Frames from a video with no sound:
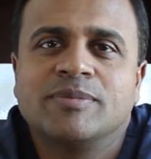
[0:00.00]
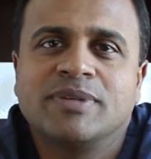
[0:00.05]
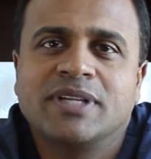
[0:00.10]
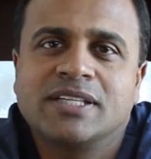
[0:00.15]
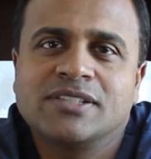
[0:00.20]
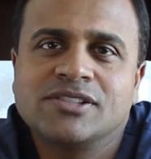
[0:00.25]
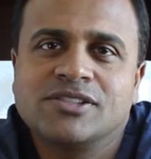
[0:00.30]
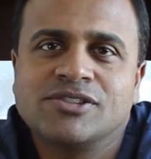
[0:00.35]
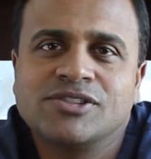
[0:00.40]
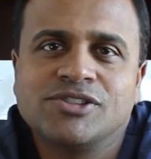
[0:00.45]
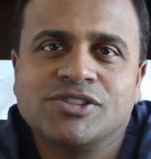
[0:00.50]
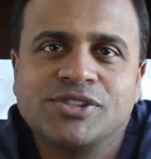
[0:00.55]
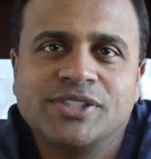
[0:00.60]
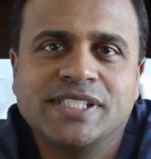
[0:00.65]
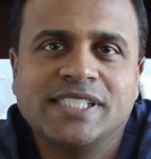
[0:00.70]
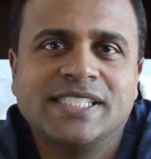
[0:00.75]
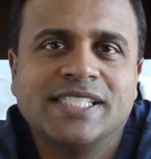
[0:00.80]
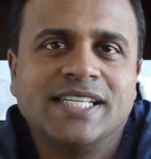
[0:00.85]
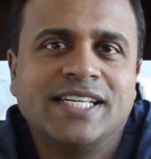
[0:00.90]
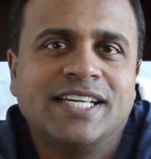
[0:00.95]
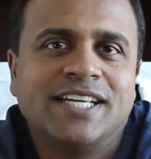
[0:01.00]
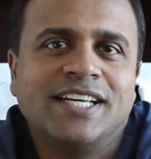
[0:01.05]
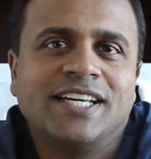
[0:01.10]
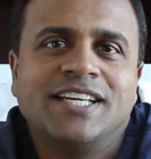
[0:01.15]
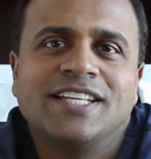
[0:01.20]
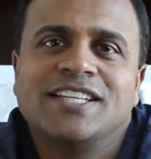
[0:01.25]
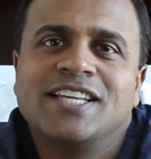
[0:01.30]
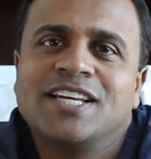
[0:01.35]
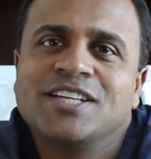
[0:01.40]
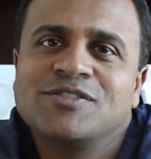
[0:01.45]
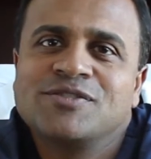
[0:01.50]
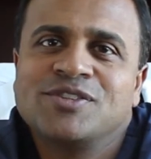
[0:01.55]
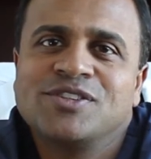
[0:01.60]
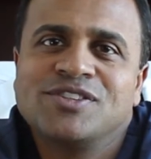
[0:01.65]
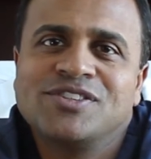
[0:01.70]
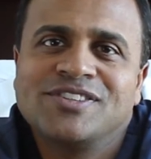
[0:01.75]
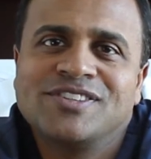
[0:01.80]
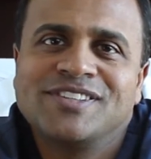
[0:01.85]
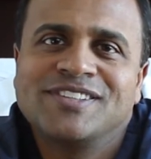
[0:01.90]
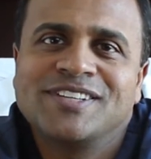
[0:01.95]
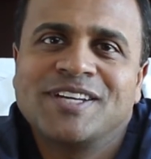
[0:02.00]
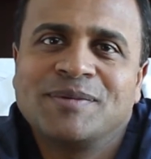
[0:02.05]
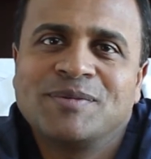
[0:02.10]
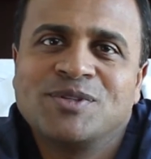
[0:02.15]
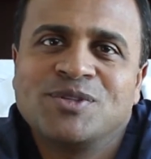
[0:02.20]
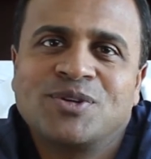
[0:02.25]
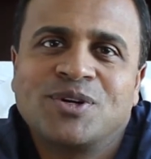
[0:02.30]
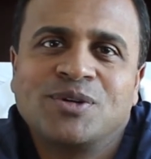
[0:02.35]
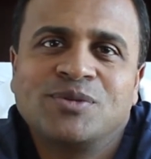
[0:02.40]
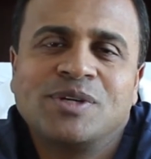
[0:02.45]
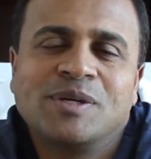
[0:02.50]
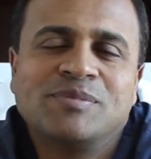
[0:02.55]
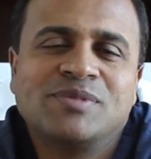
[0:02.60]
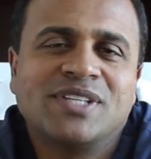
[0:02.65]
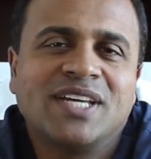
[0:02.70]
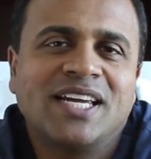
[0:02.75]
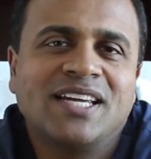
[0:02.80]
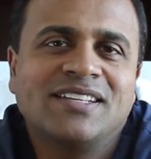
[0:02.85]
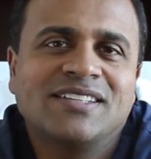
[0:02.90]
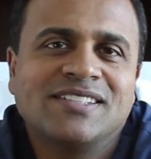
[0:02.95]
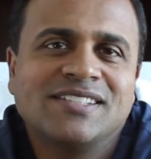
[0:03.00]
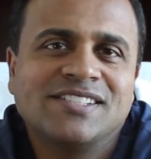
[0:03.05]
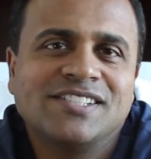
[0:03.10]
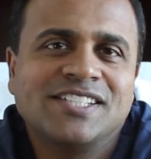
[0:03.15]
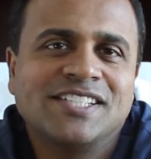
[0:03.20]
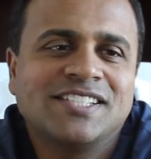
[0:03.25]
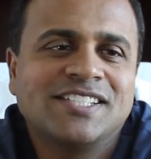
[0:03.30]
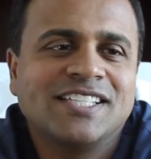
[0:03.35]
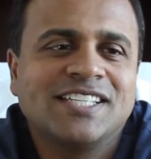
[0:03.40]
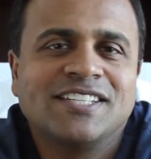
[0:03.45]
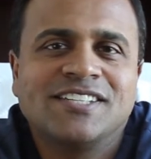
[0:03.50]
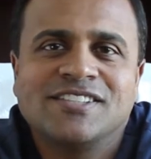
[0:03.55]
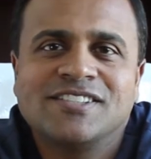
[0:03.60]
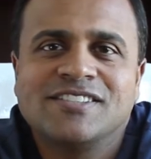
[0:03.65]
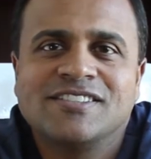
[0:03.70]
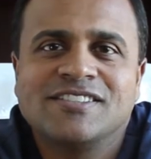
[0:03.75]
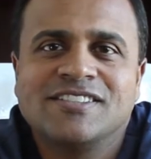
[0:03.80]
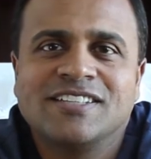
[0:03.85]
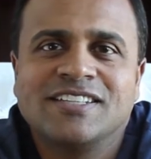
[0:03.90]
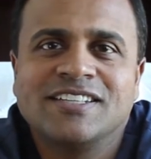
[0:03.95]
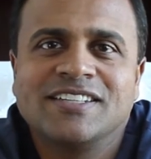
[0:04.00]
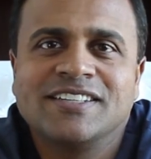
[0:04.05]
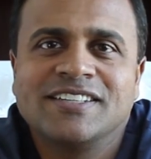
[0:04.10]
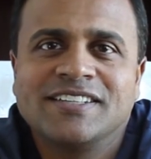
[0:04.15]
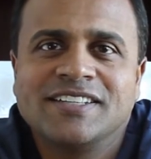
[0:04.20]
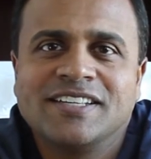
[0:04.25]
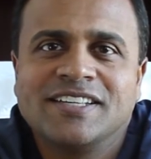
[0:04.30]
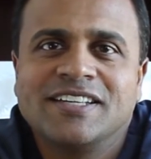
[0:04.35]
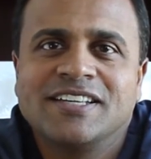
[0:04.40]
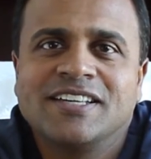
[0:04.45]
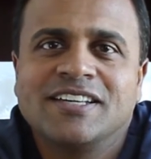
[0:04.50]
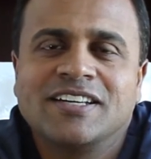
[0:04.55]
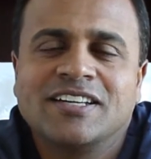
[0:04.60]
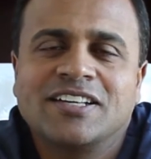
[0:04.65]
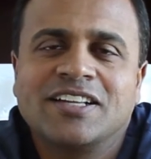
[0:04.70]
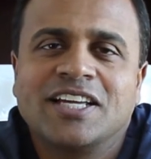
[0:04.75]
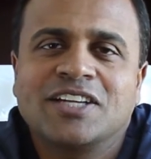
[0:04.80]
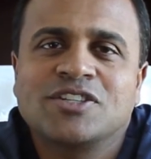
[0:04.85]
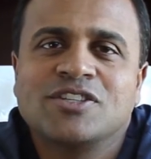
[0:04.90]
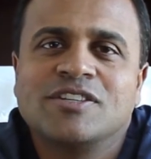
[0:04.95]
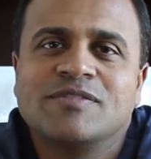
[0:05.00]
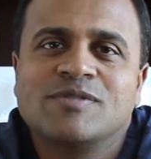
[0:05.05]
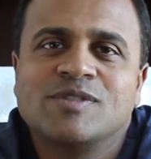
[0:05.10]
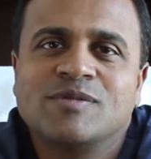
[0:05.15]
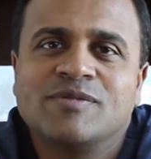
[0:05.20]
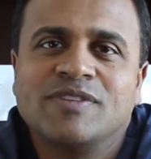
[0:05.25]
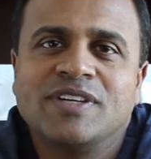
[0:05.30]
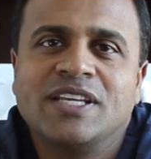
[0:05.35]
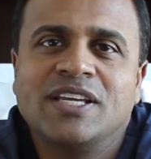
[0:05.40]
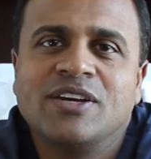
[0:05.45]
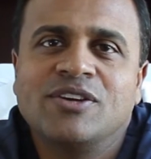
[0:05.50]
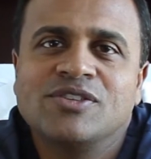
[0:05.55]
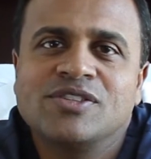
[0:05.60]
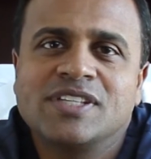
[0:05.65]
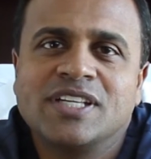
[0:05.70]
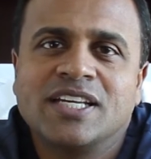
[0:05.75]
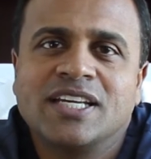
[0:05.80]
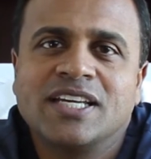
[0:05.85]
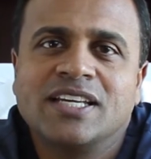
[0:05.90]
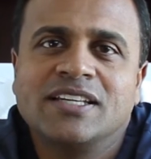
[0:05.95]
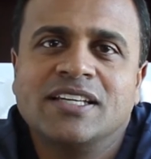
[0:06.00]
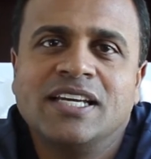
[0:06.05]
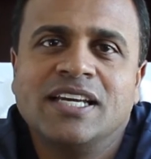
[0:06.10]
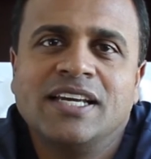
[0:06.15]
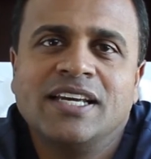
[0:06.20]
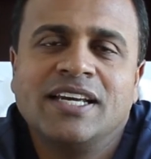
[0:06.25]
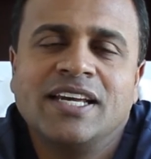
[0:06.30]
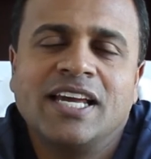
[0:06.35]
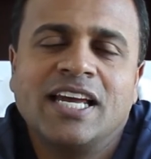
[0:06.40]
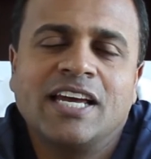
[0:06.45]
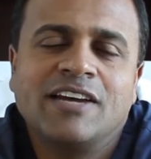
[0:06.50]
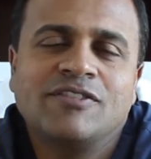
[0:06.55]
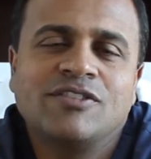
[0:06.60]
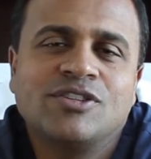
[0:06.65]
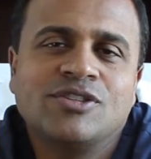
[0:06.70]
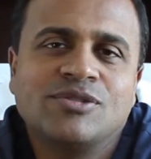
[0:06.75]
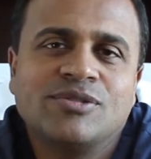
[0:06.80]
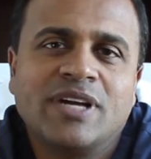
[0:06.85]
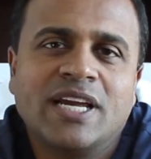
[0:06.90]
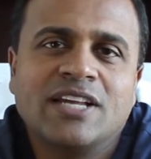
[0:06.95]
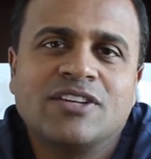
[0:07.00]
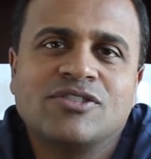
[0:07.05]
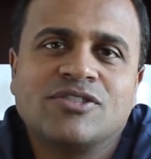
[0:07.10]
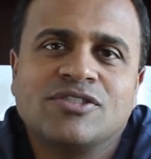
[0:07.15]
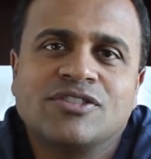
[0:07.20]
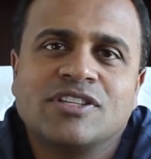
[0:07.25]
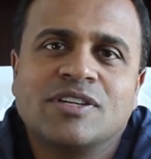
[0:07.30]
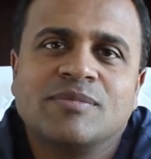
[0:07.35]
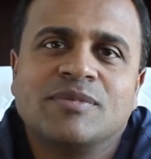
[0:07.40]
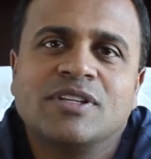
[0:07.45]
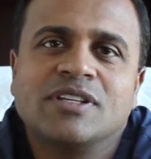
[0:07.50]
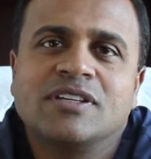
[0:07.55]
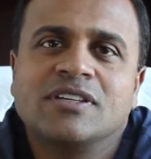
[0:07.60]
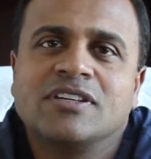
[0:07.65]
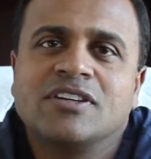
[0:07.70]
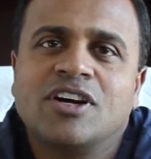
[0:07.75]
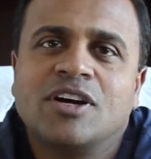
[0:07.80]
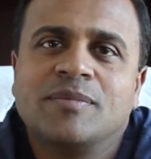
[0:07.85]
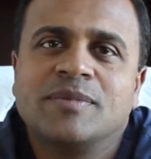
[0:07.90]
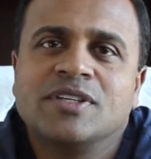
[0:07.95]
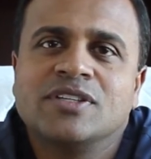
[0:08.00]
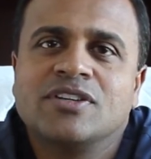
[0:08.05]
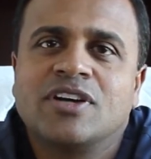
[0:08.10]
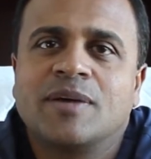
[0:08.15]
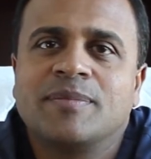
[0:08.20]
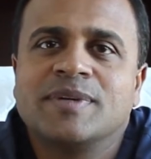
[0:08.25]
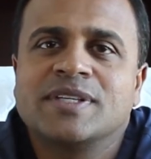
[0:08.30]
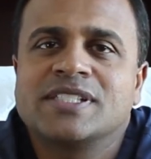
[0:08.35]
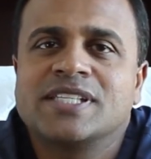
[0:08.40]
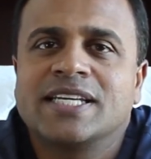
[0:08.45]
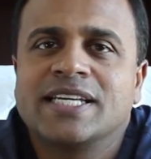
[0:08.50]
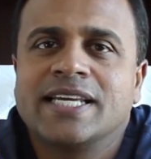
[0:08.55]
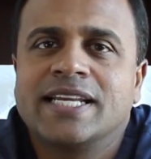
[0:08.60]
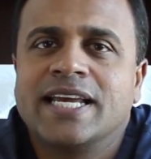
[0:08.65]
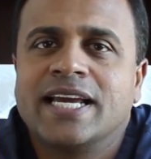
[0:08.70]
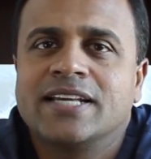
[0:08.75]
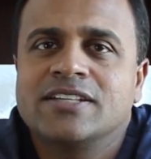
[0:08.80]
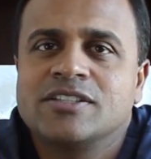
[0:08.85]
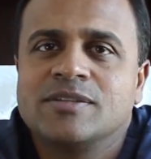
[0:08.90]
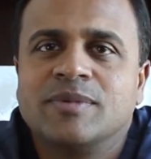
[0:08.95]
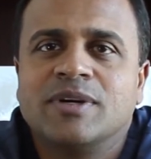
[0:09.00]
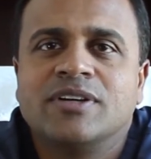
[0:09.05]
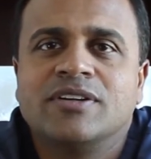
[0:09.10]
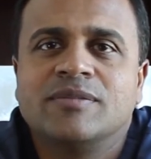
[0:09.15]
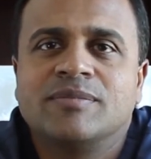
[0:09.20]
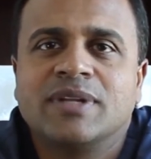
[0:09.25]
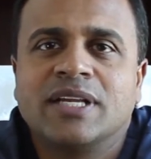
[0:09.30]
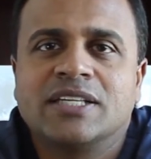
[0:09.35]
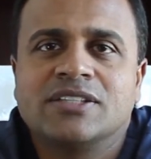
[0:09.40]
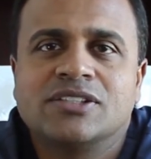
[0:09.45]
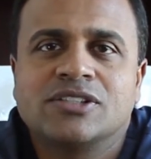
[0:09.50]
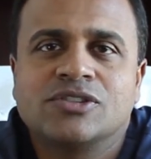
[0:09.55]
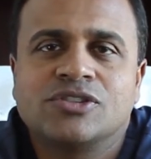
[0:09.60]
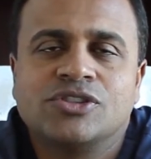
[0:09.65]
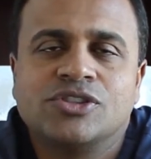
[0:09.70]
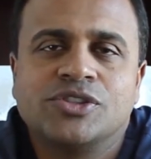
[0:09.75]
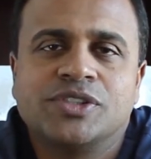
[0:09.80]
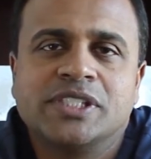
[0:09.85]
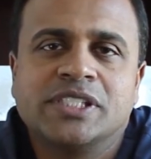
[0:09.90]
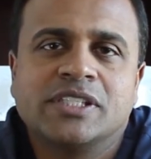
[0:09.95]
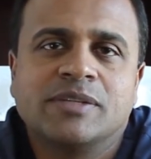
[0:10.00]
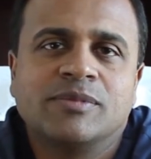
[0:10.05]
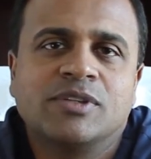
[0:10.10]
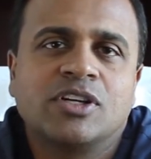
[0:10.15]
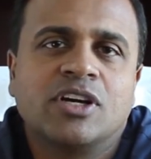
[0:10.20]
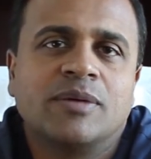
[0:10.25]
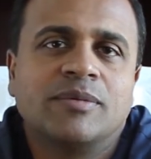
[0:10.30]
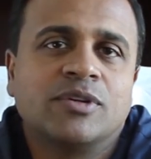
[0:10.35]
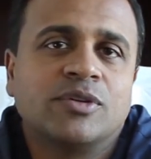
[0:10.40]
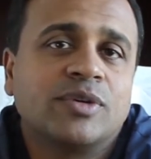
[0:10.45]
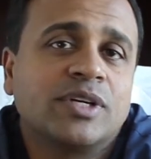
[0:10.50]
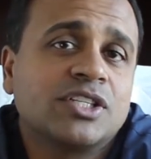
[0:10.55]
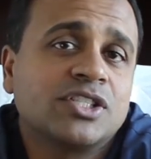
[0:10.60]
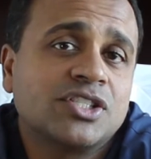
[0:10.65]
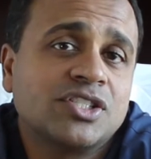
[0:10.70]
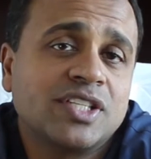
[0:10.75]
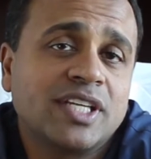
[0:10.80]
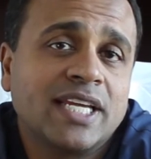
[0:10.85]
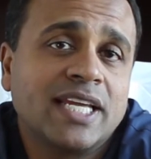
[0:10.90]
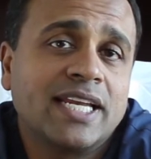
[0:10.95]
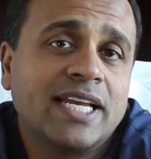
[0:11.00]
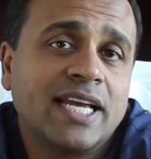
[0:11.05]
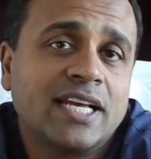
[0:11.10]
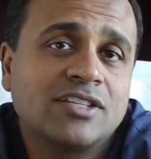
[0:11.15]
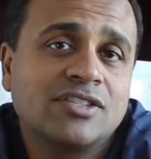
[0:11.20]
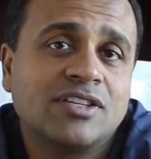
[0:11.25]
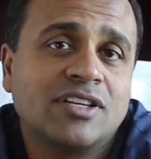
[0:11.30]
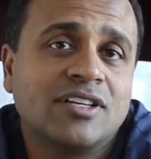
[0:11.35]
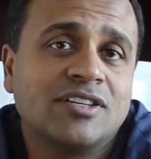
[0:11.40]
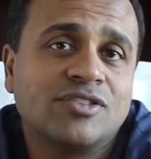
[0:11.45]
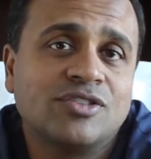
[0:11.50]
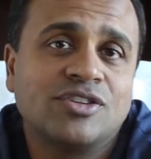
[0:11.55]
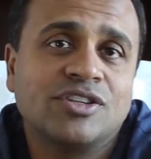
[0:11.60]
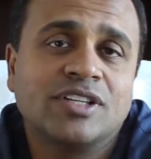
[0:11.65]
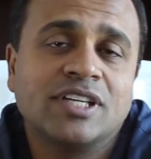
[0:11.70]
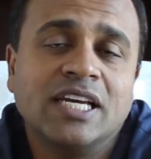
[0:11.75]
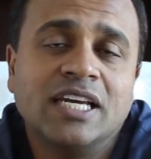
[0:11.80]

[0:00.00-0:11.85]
Plastic Surgery. Thanks for coming to our website. As you can see, this is a collection of some videos that I have to answer some of the common topics I get asked about in plastic surgery, some of the common questions I get asked at during